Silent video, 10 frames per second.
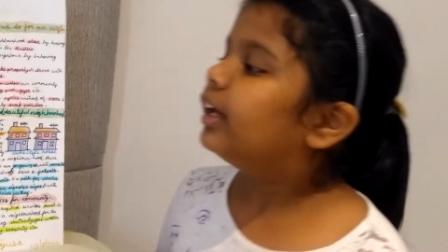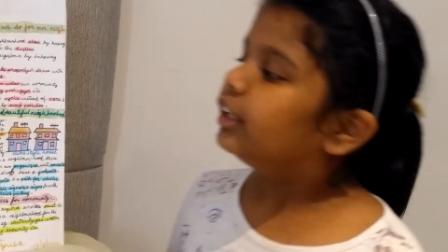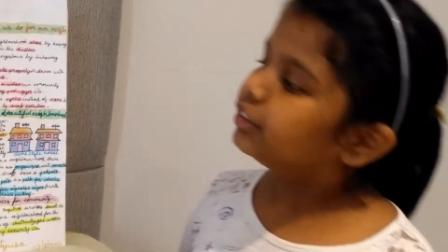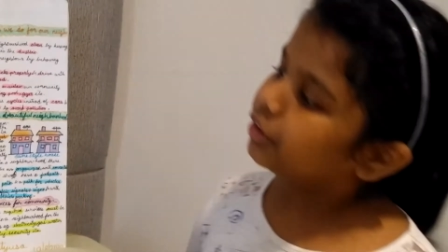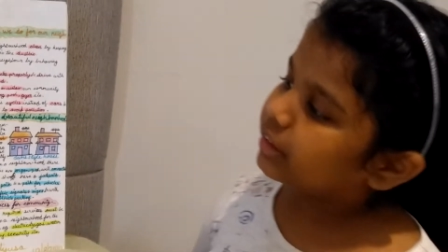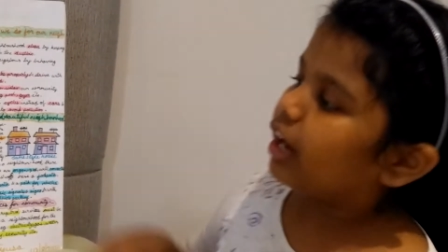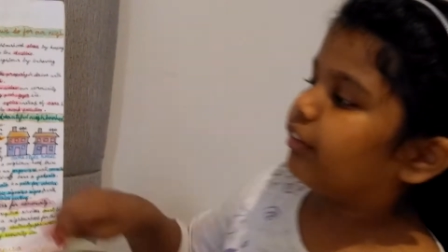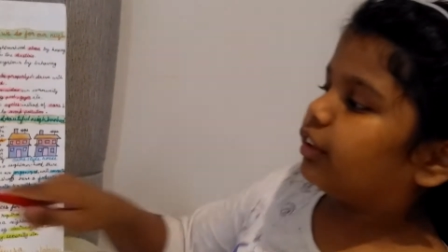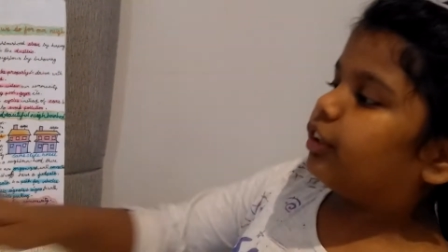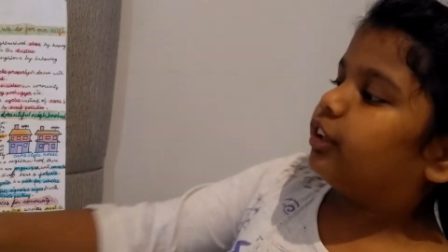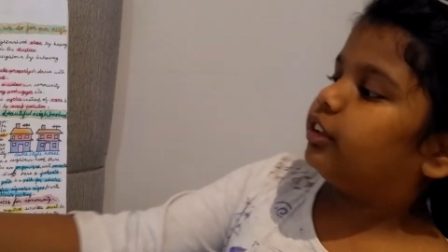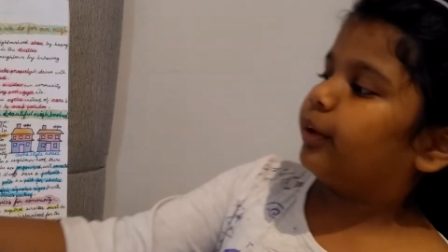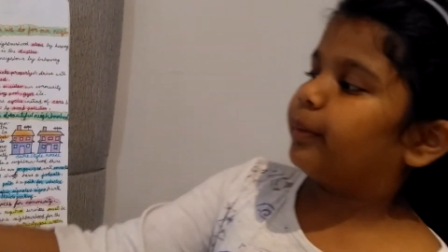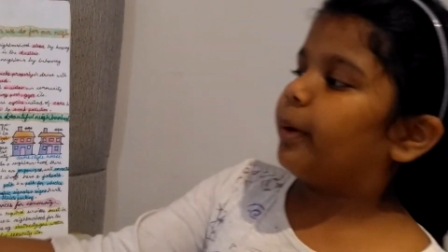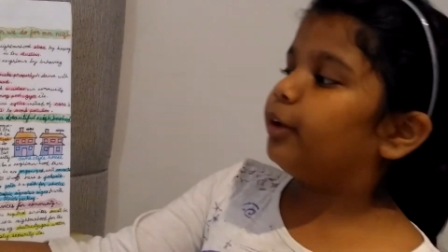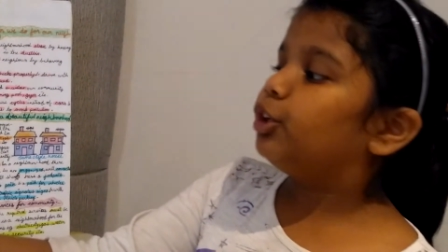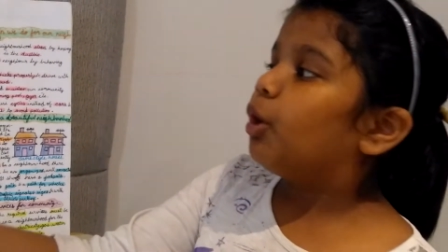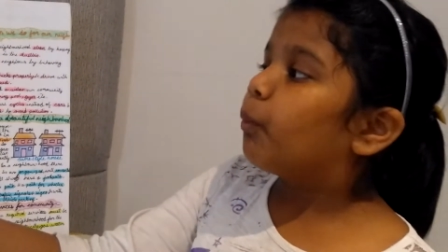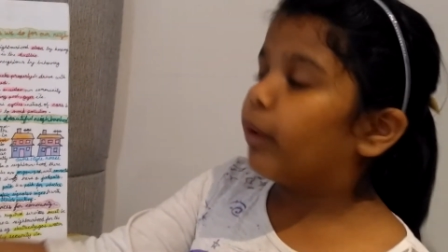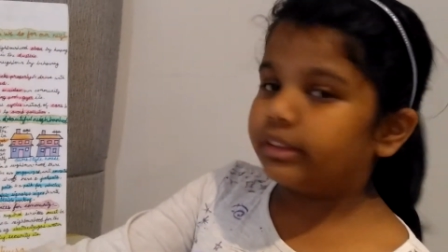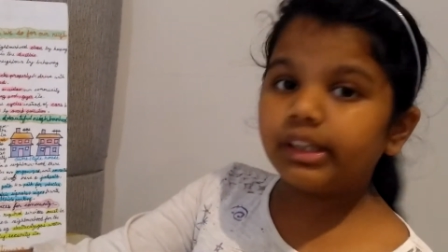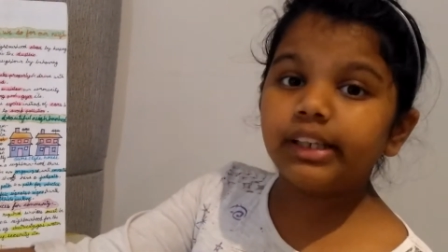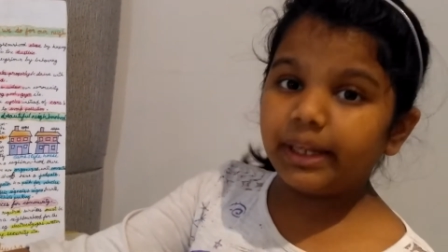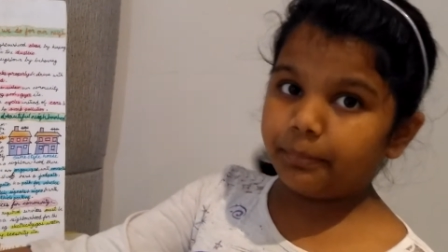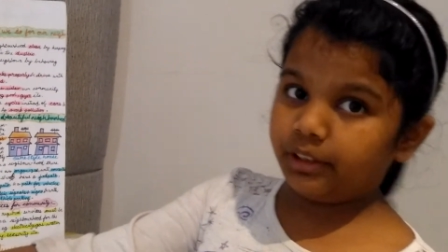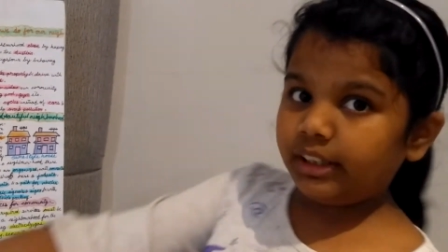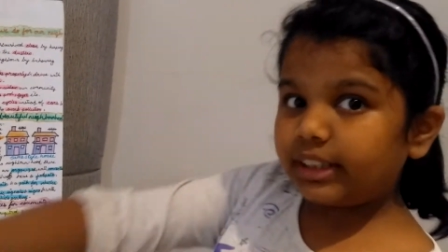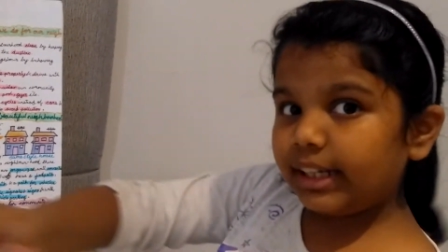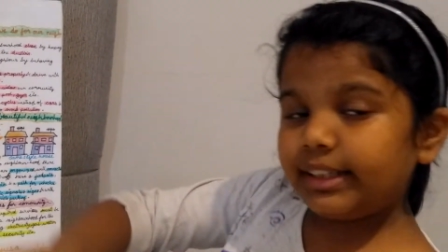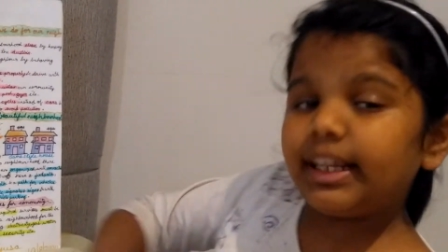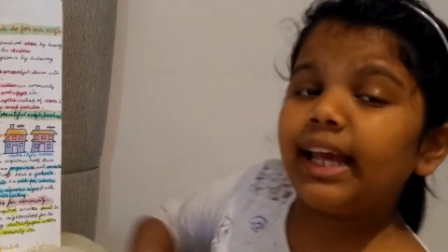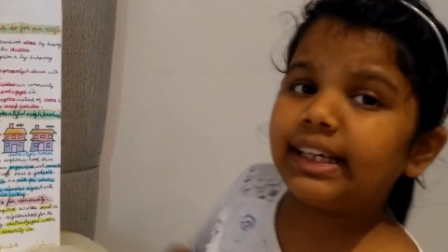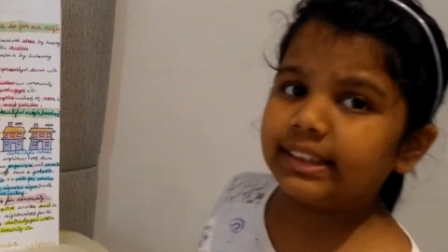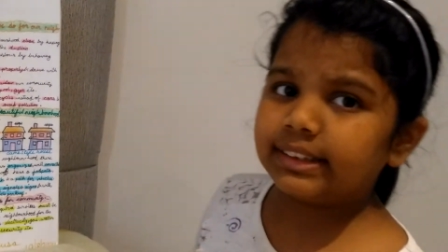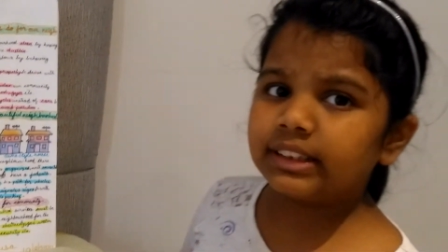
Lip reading: So now we're going to talk about what a neighborhood contains.